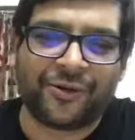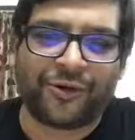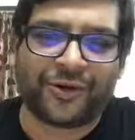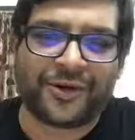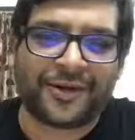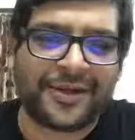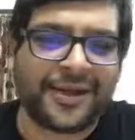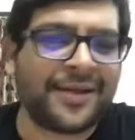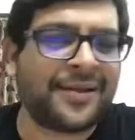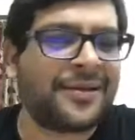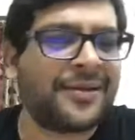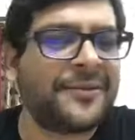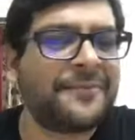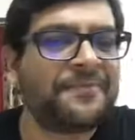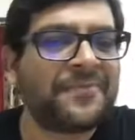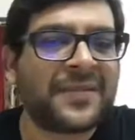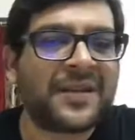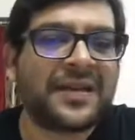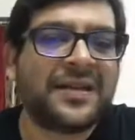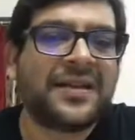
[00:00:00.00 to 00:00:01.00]
courses.
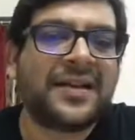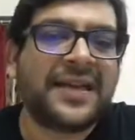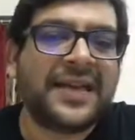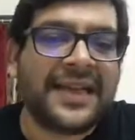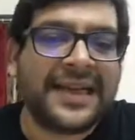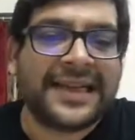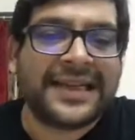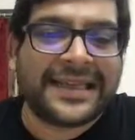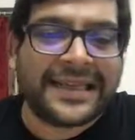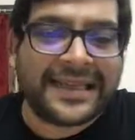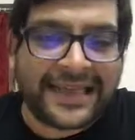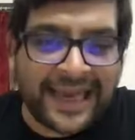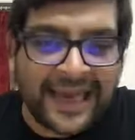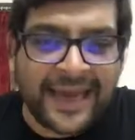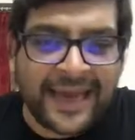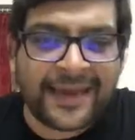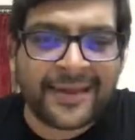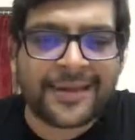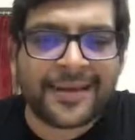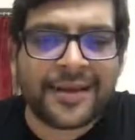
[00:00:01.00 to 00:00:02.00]
In
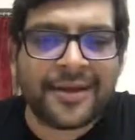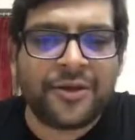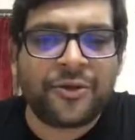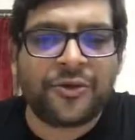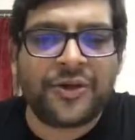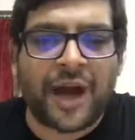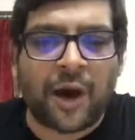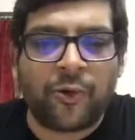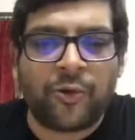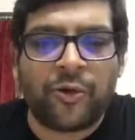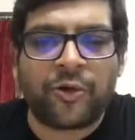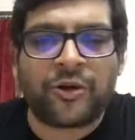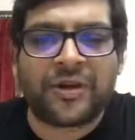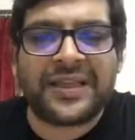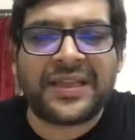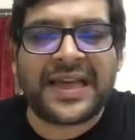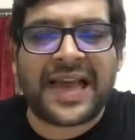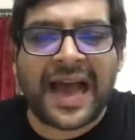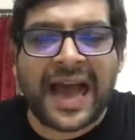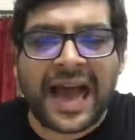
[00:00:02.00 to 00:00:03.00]
case you download
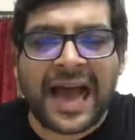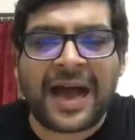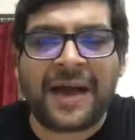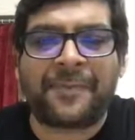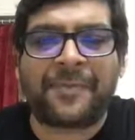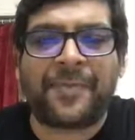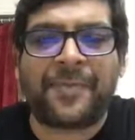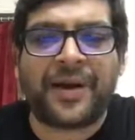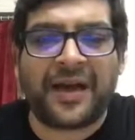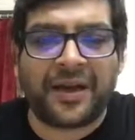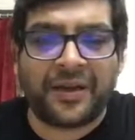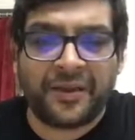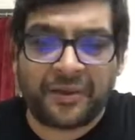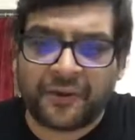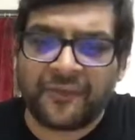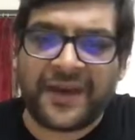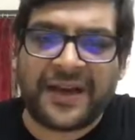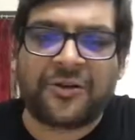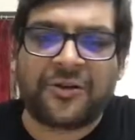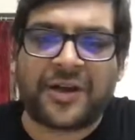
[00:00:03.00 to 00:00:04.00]
the app, so
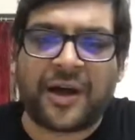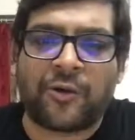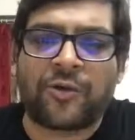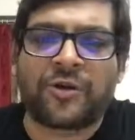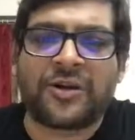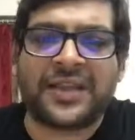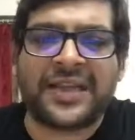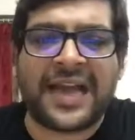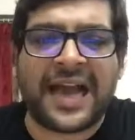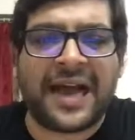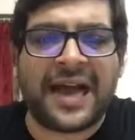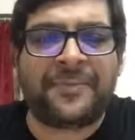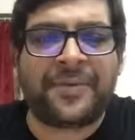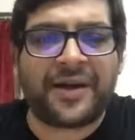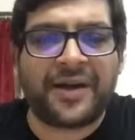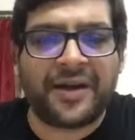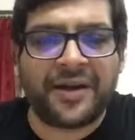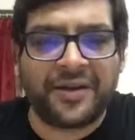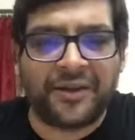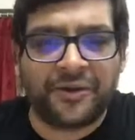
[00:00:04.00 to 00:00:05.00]
when you download the app,
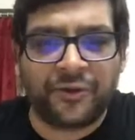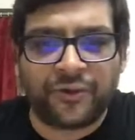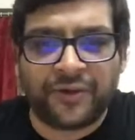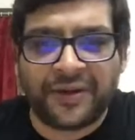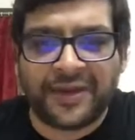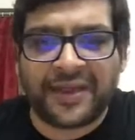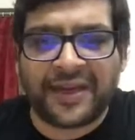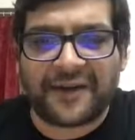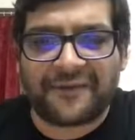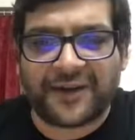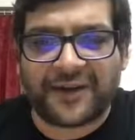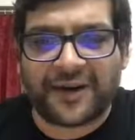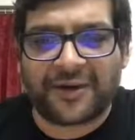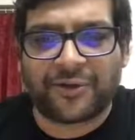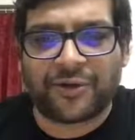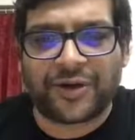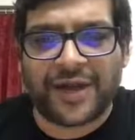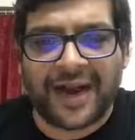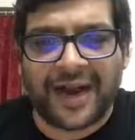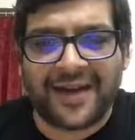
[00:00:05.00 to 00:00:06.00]
use the referral
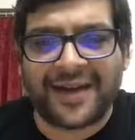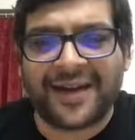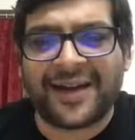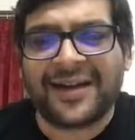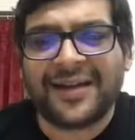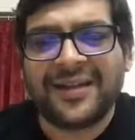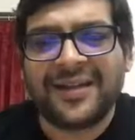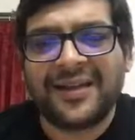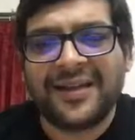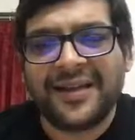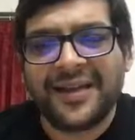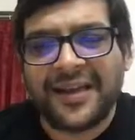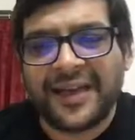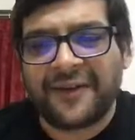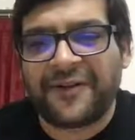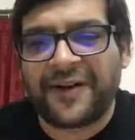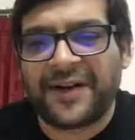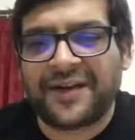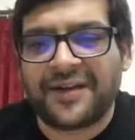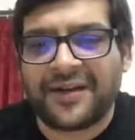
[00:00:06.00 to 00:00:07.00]
code Handa.
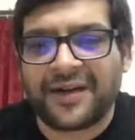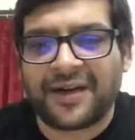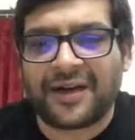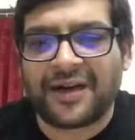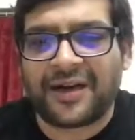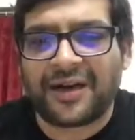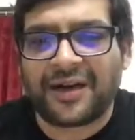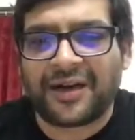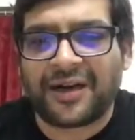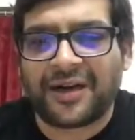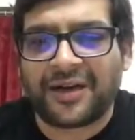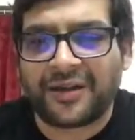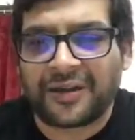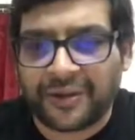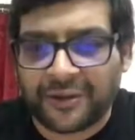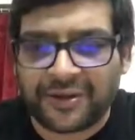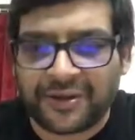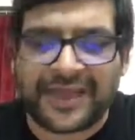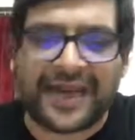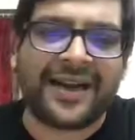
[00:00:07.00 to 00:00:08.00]
If it
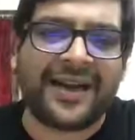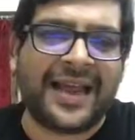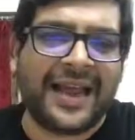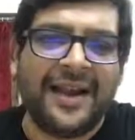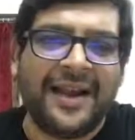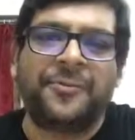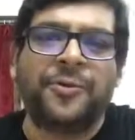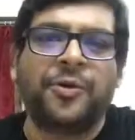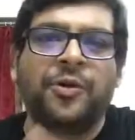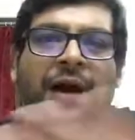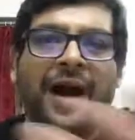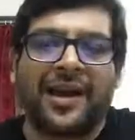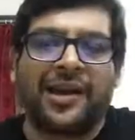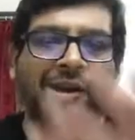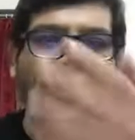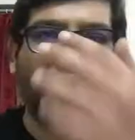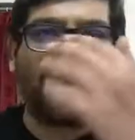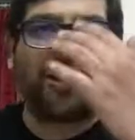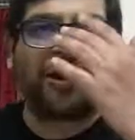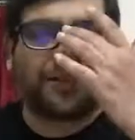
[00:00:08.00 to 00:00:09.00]
so that will help you
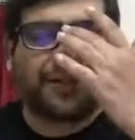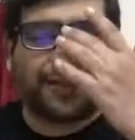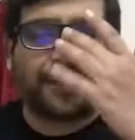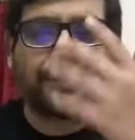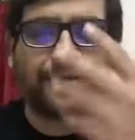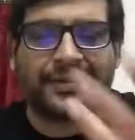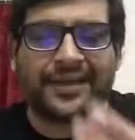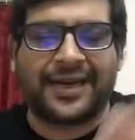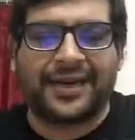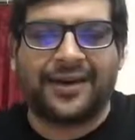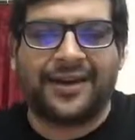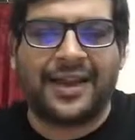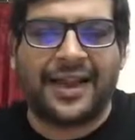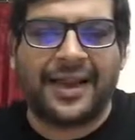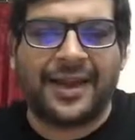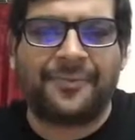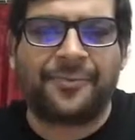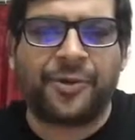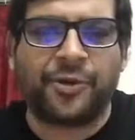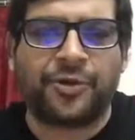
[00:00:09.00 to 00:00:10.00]
unlock this. That will
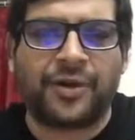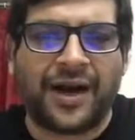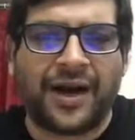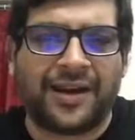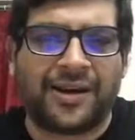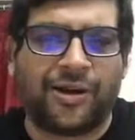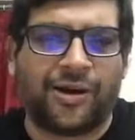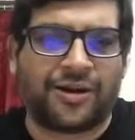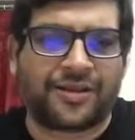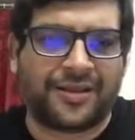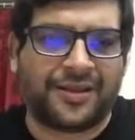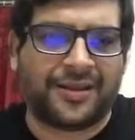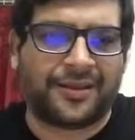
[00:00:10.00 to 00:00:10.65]
help you unlock